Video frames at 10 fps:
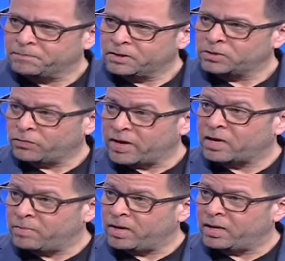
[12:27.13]
Yeah. So they
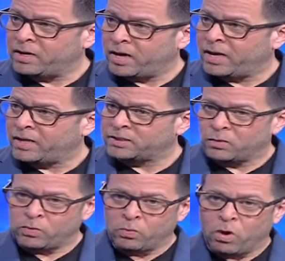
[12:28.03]
come in and
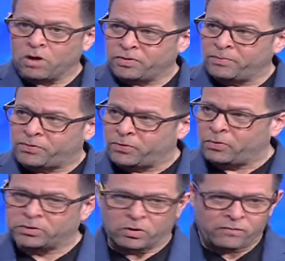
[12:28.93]
we walk them
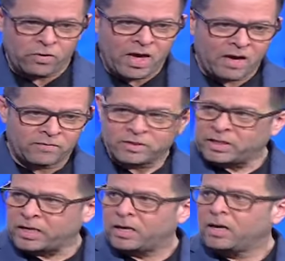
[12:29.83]
through. So if you have a
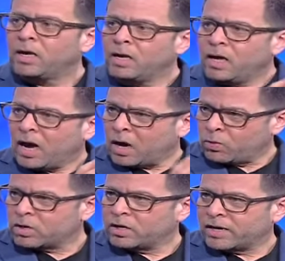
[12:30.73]
D, how are
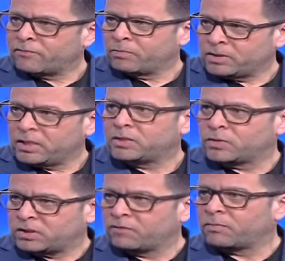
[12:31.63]
we going to get from a D to
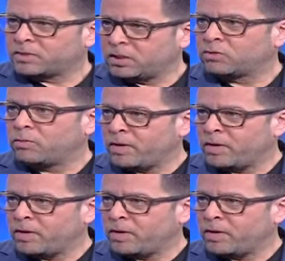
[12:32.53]
a C, from a C to a yeah.